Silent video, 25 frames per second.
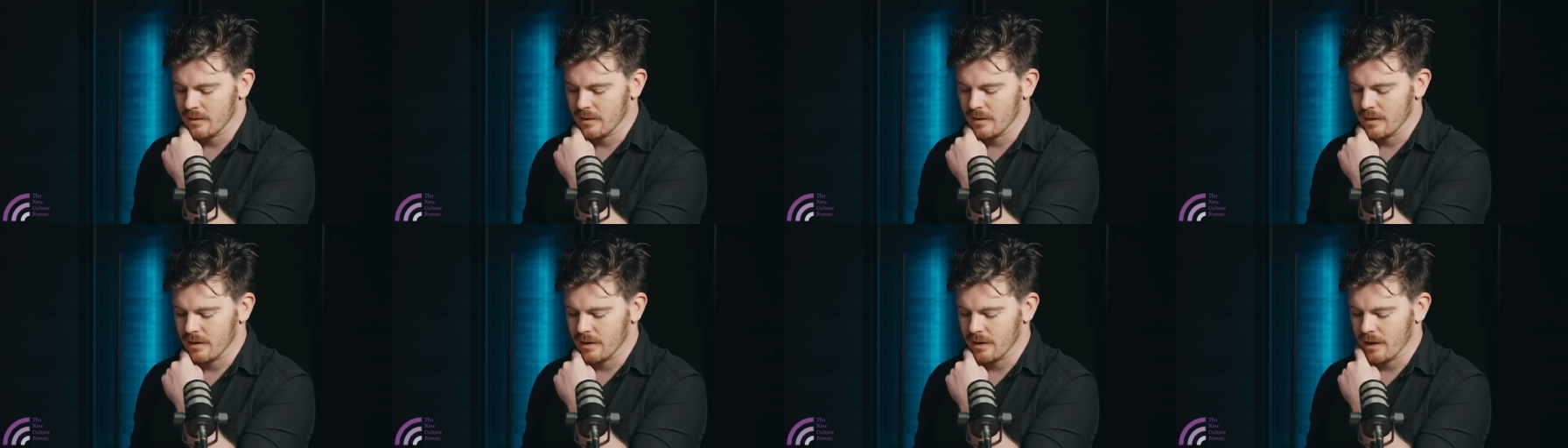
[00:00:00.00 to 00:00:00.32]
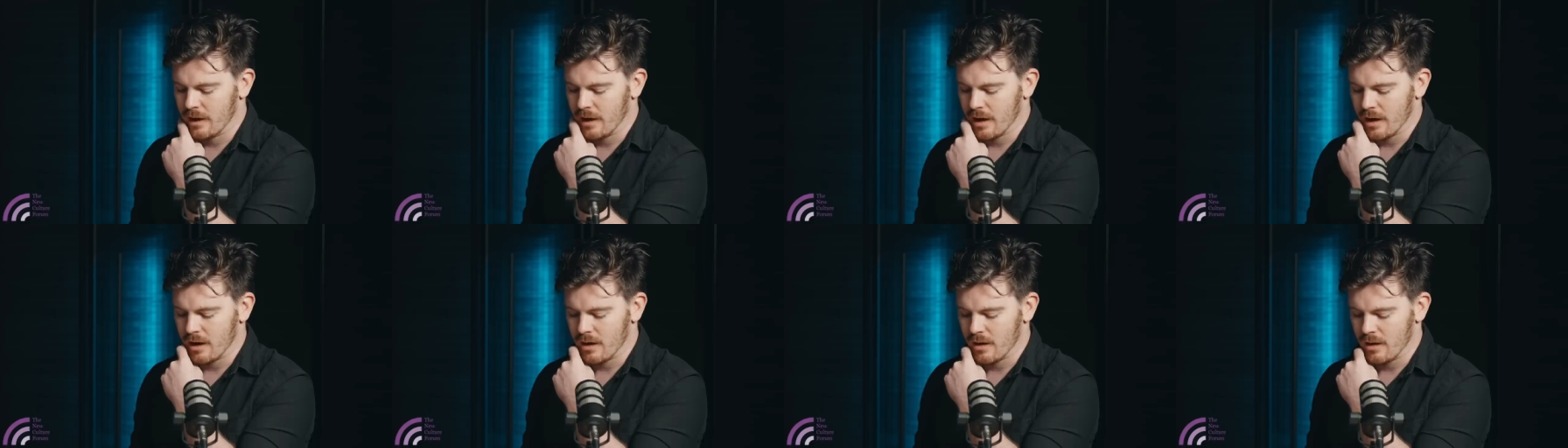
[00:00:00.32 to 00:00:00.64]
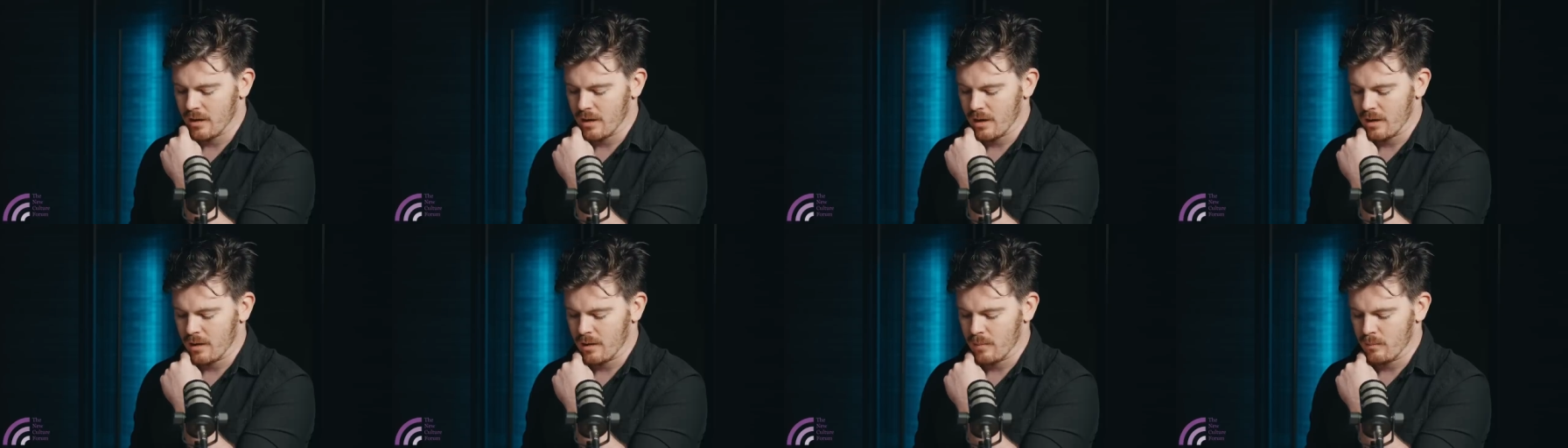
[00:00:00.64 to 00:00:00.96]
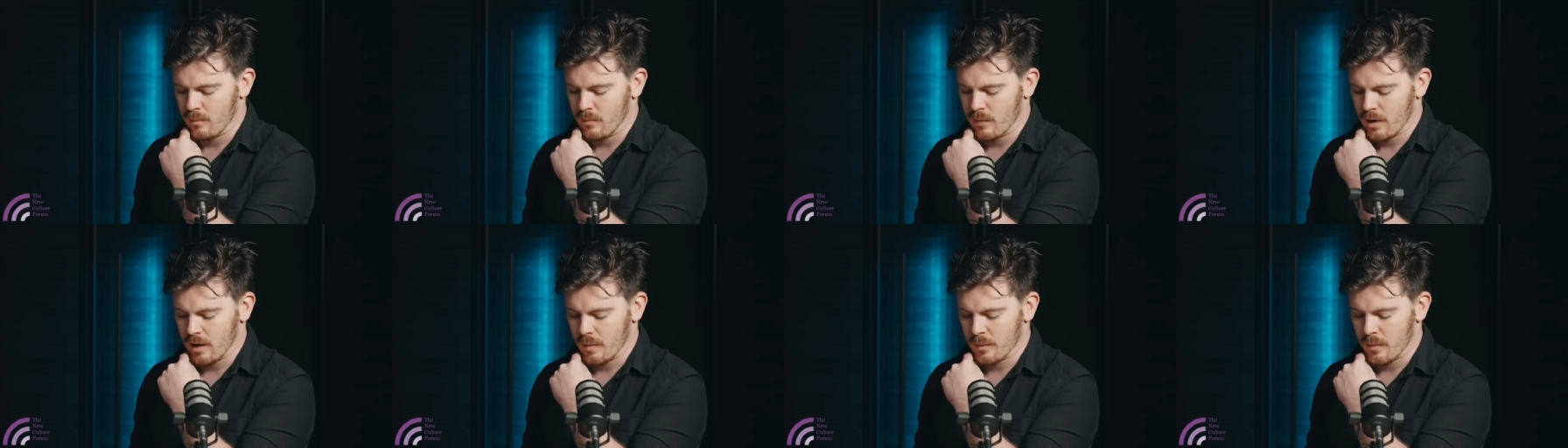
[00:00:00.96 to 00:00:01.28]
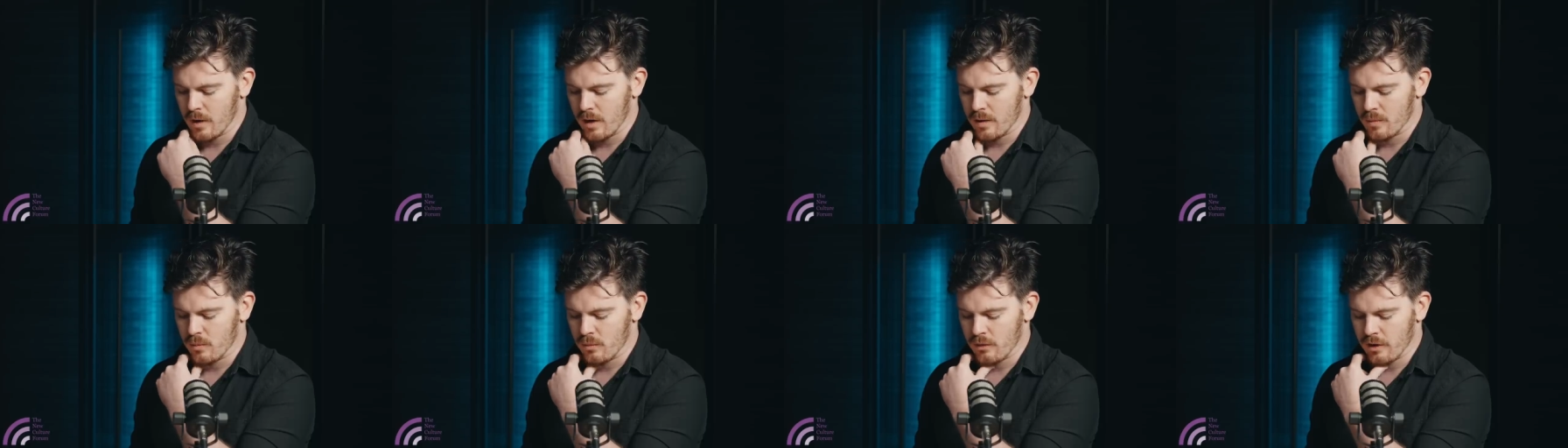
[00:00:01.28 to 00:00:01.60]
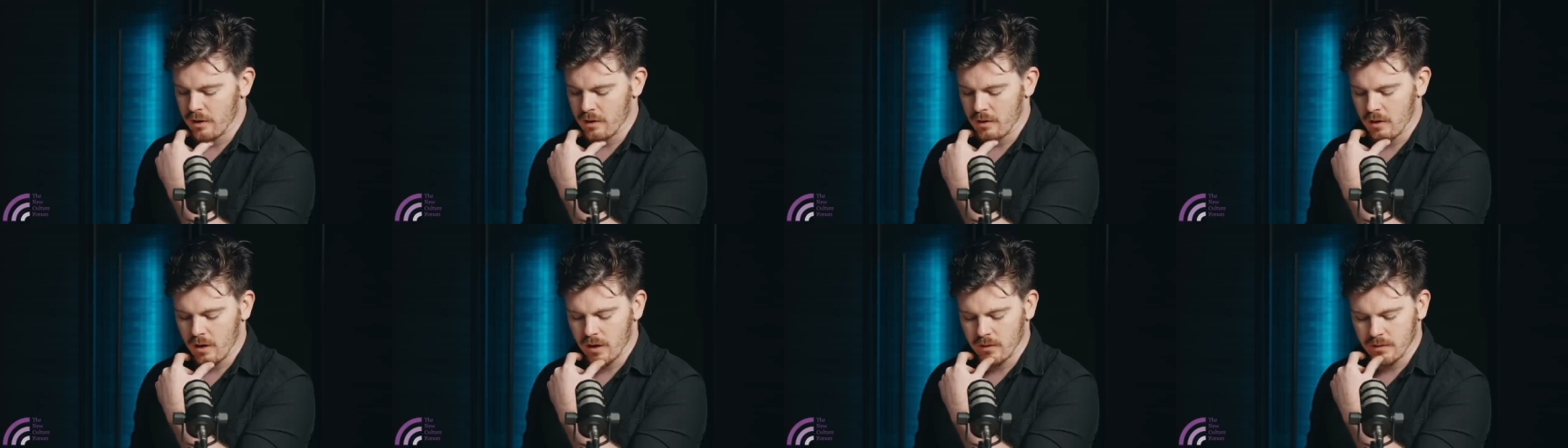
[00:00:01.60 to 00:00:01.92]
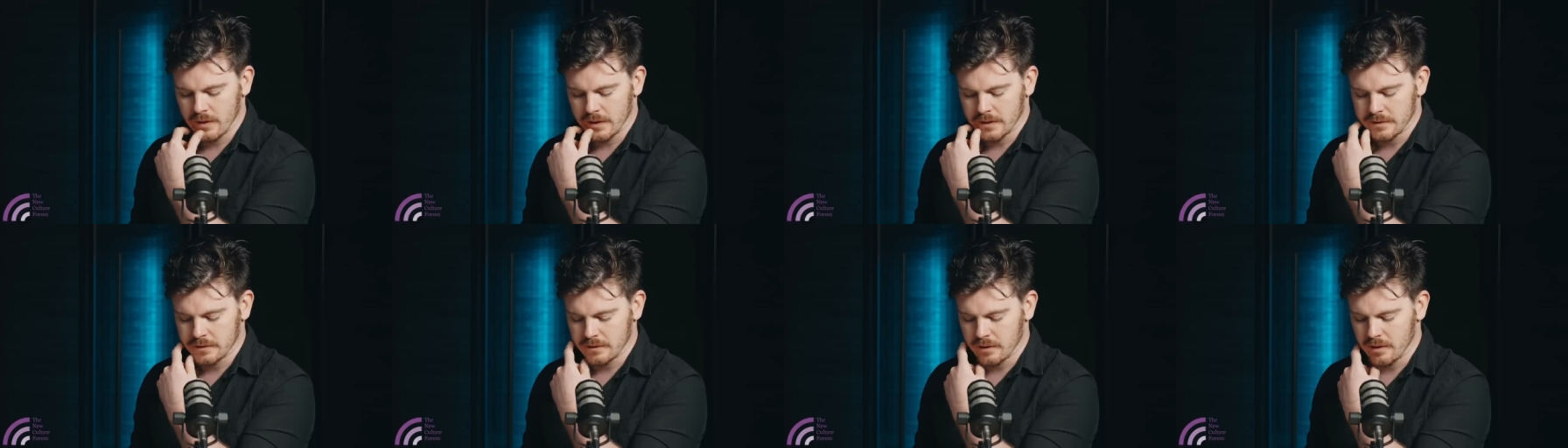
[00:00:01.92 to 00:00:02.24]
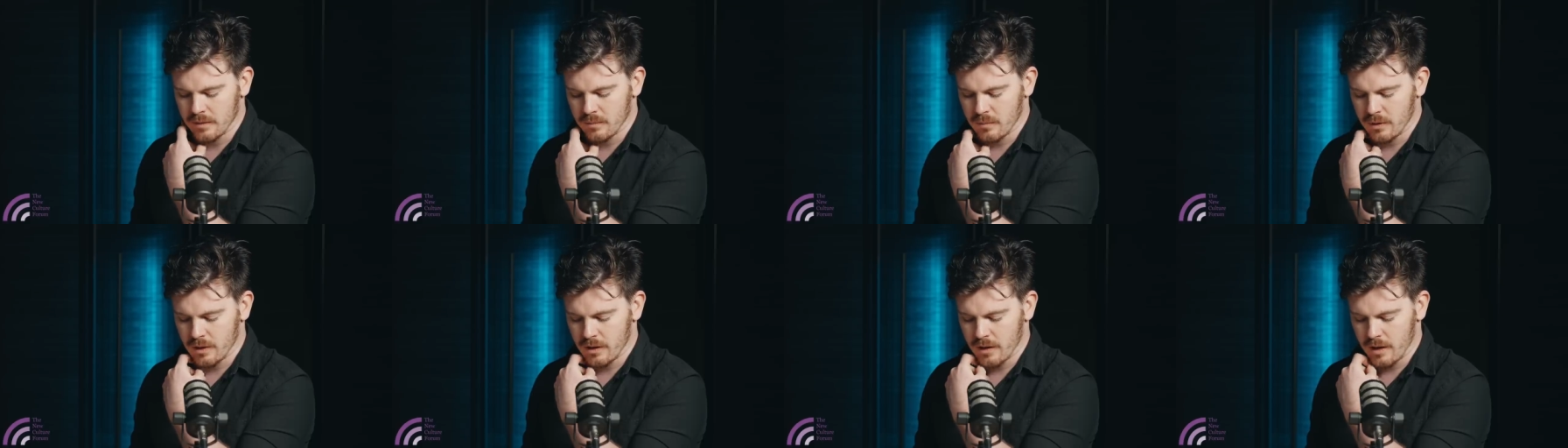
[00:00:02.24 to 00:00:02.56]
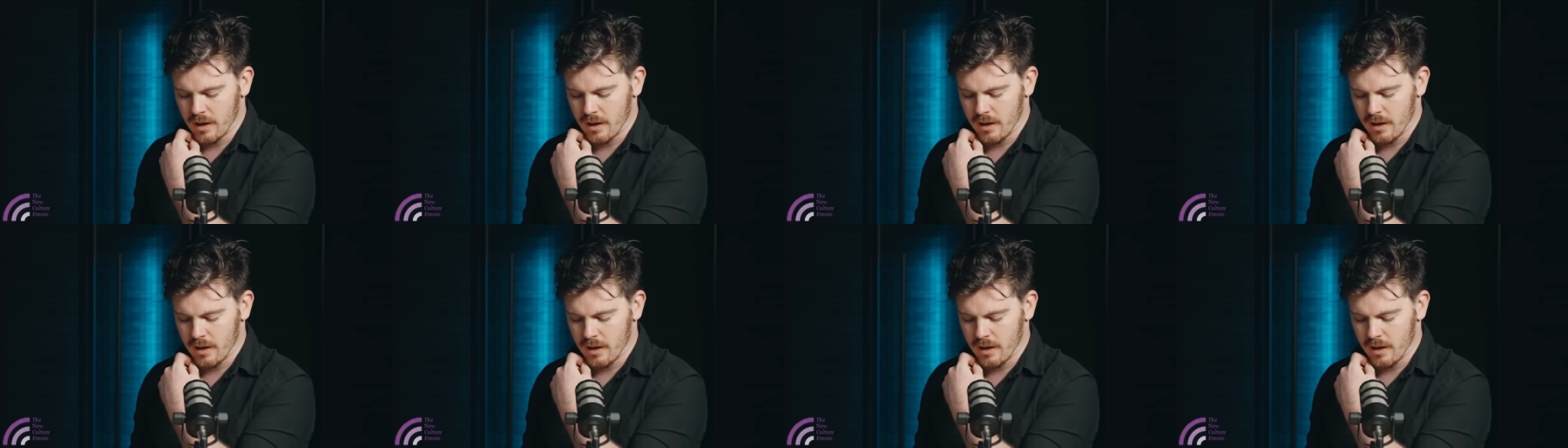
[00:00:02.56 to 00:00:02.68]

again, I, am I'm, I'm not a Brit, obviously, but.